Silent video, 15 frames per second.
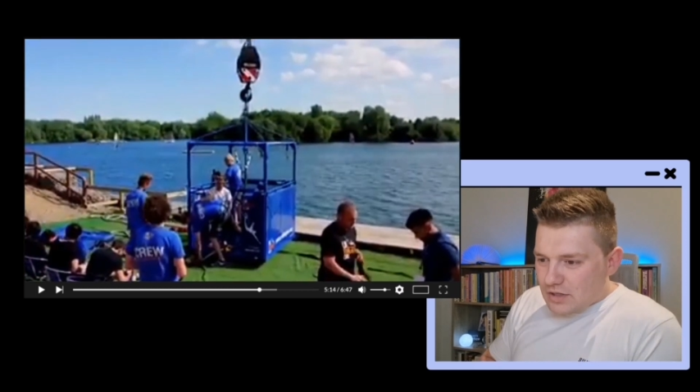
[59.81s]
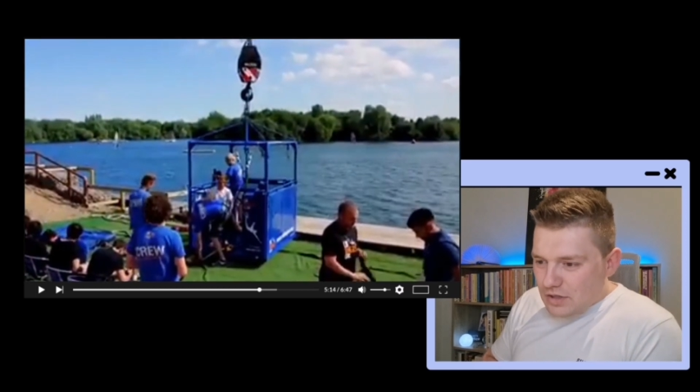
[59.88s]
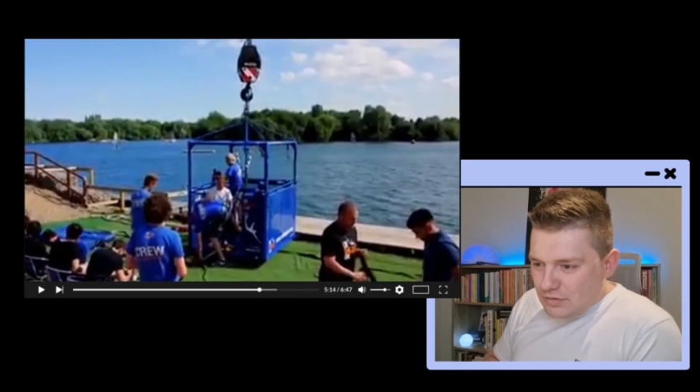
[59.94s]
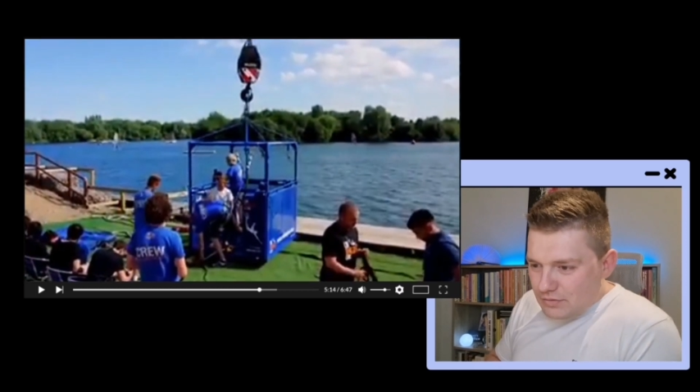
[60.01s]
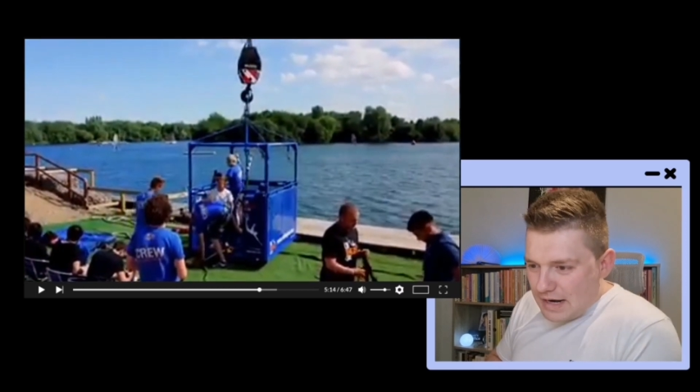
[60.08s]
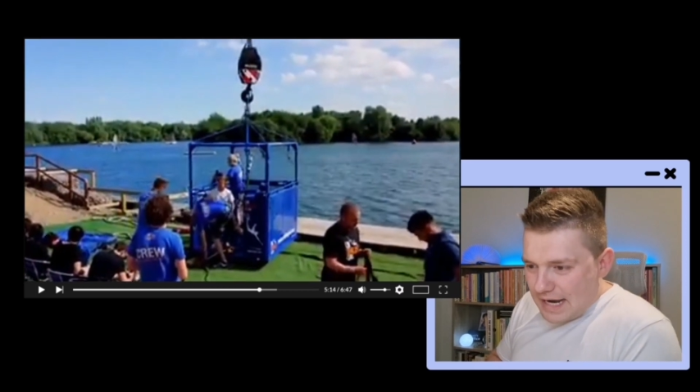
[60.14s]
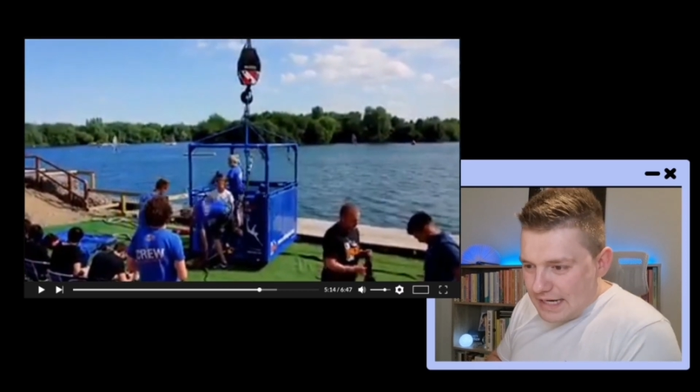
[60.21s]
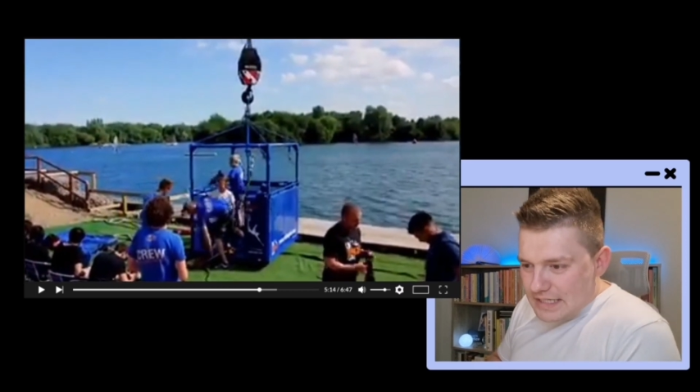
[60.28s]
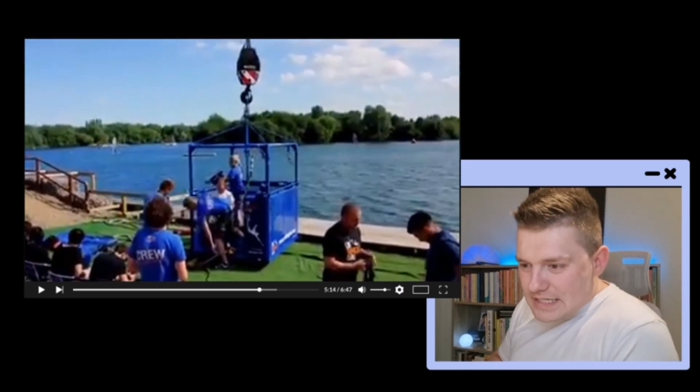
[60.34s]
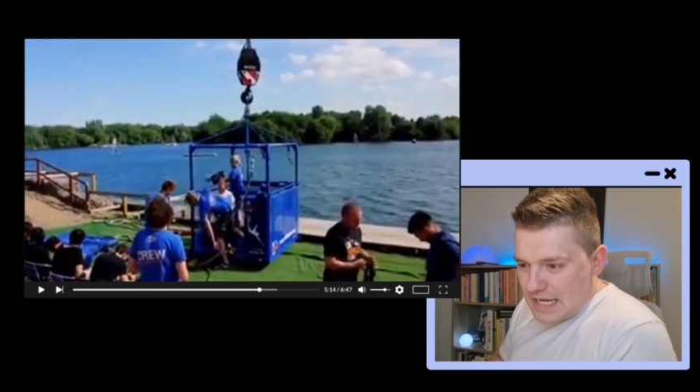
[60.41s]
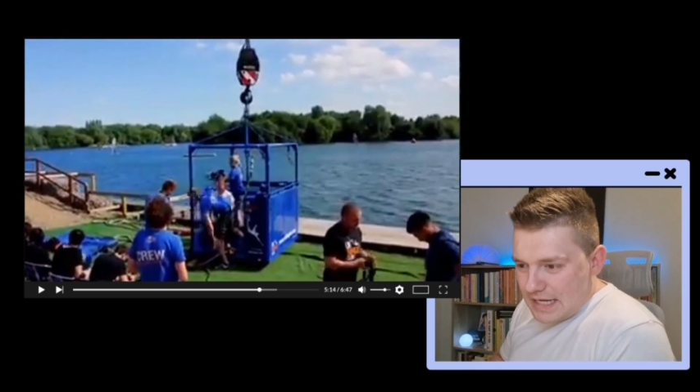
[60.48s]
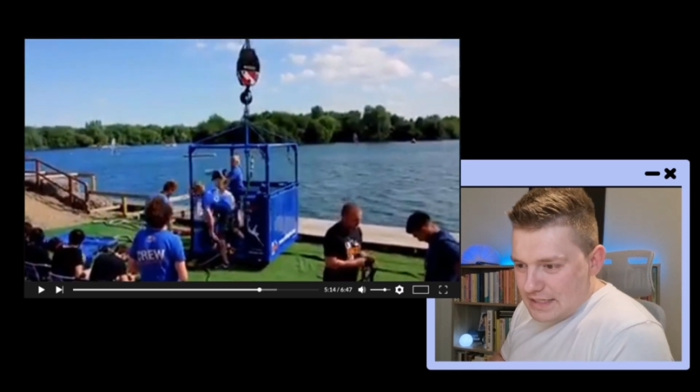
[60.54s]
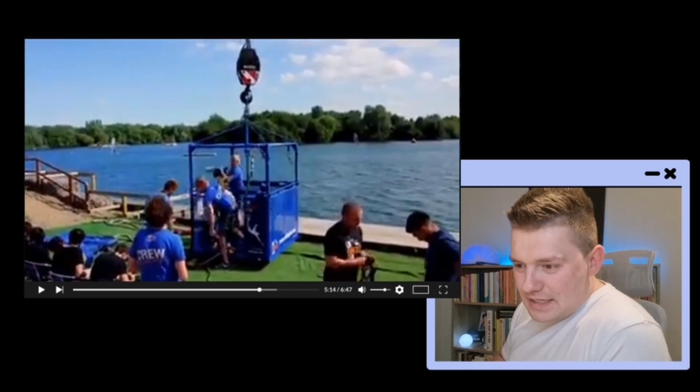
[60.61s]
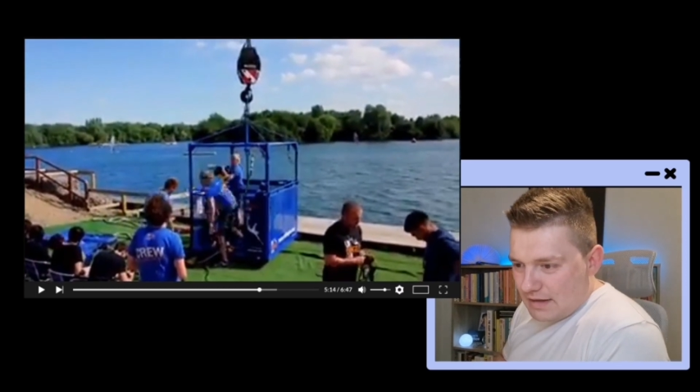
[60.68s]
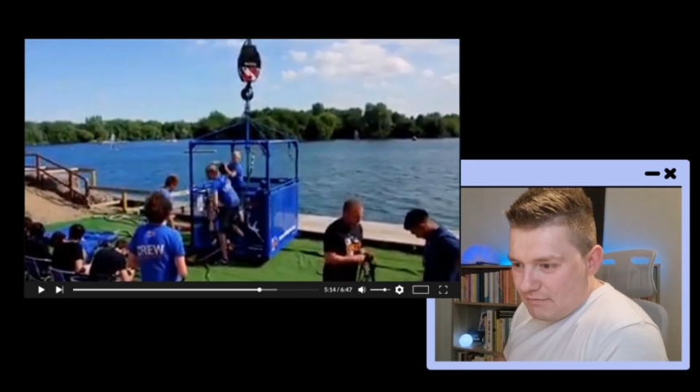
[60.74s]
correct
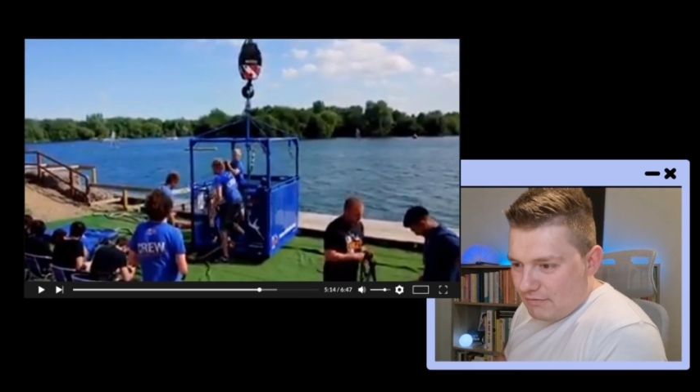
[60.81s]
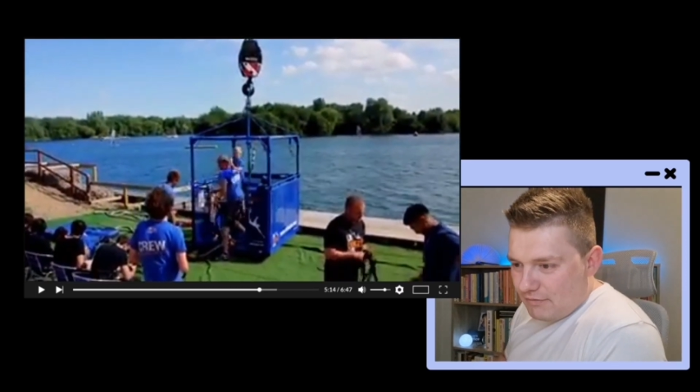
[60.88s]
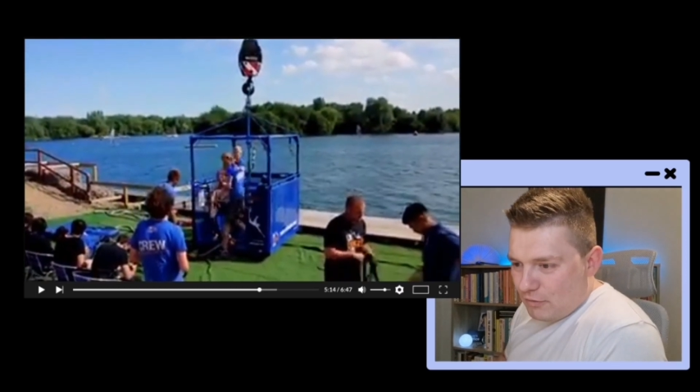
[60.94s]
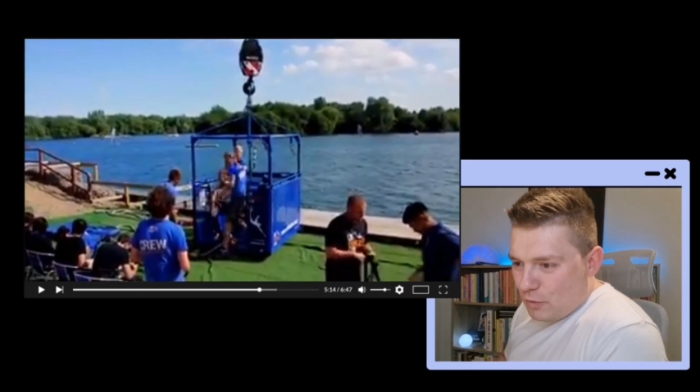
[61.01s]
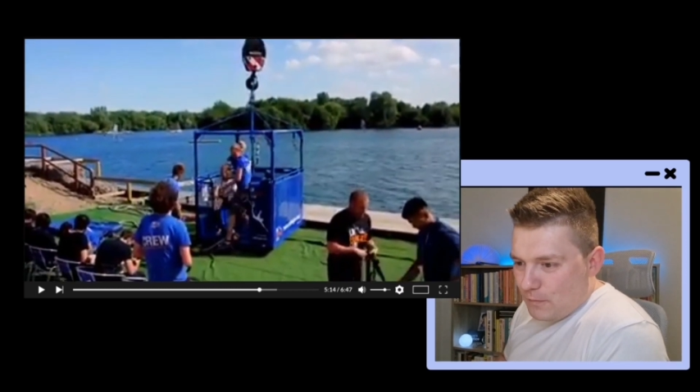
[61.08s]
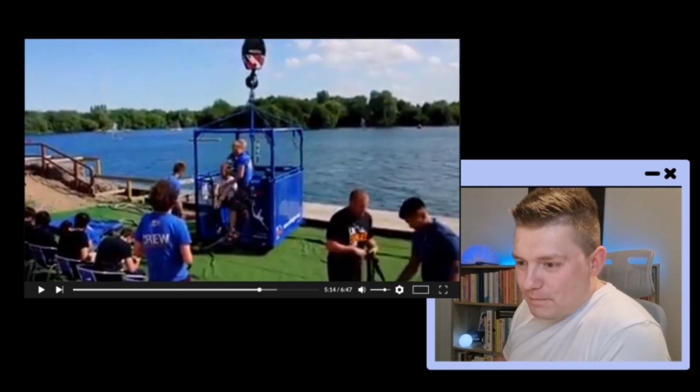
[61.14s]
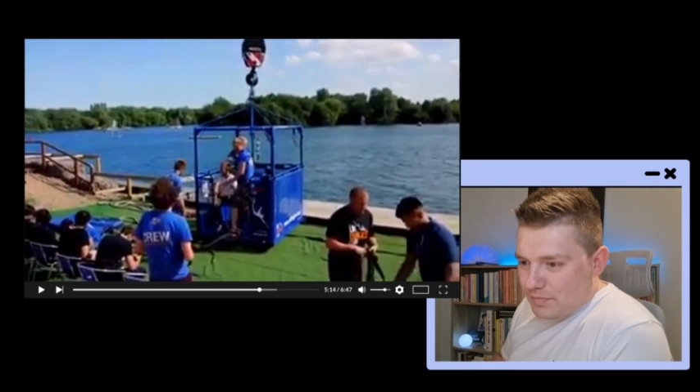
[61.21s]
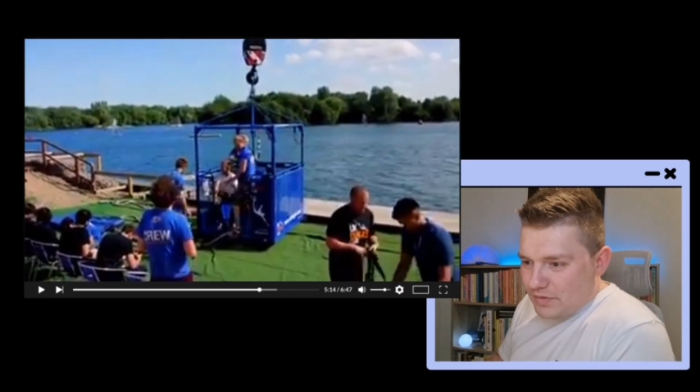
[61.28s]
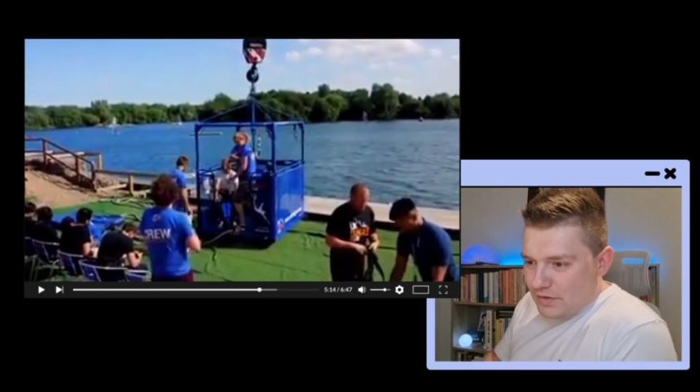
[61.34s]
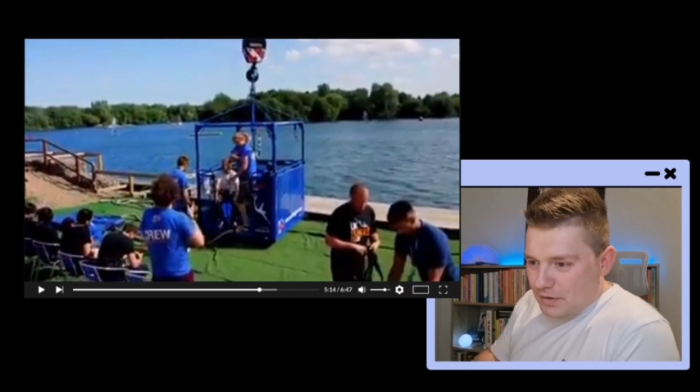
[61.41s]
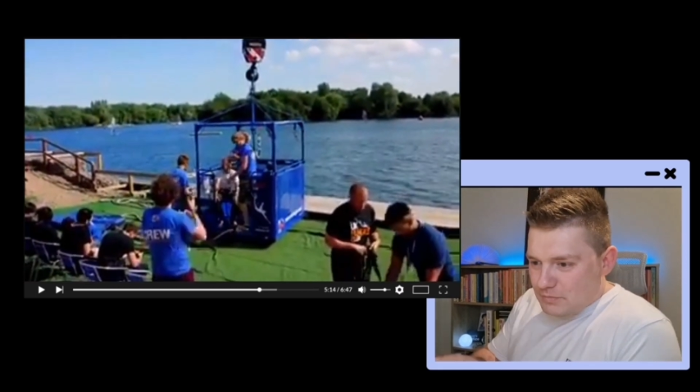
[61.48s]
and in form.